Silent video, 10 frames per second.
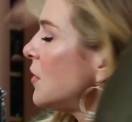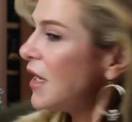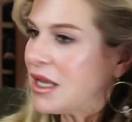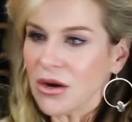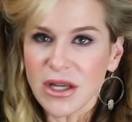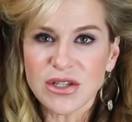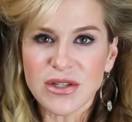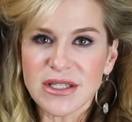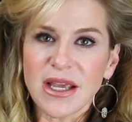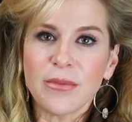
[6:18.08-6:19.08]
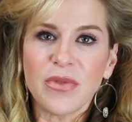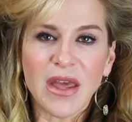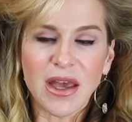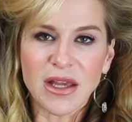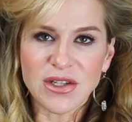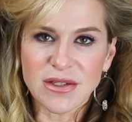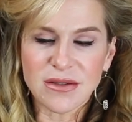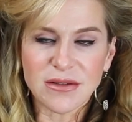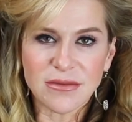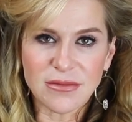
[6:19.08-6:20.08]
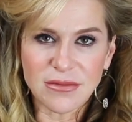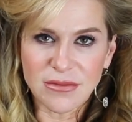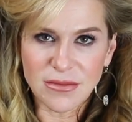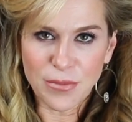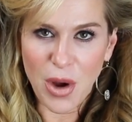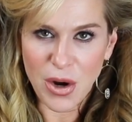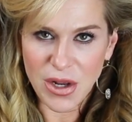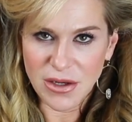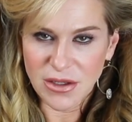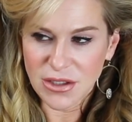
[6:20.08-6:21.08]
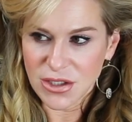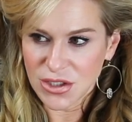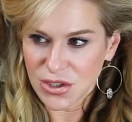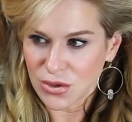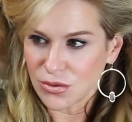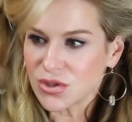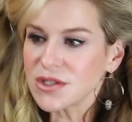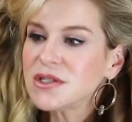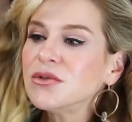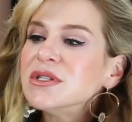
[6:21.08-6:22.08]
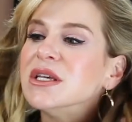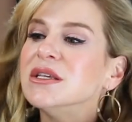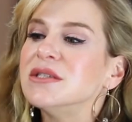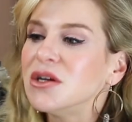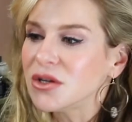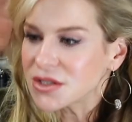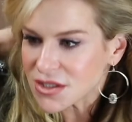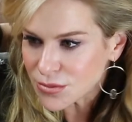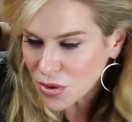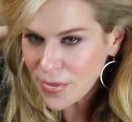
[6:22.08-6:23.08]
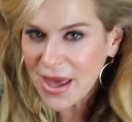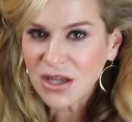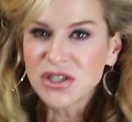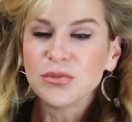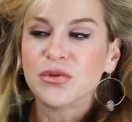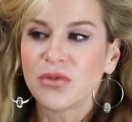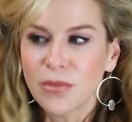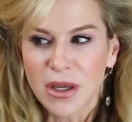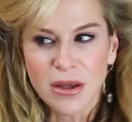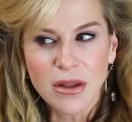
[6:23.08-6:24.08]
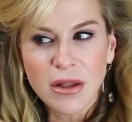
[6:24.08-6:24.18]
And here I do the same thing. I just part it into two just so it's easier. It's just more manageable for me.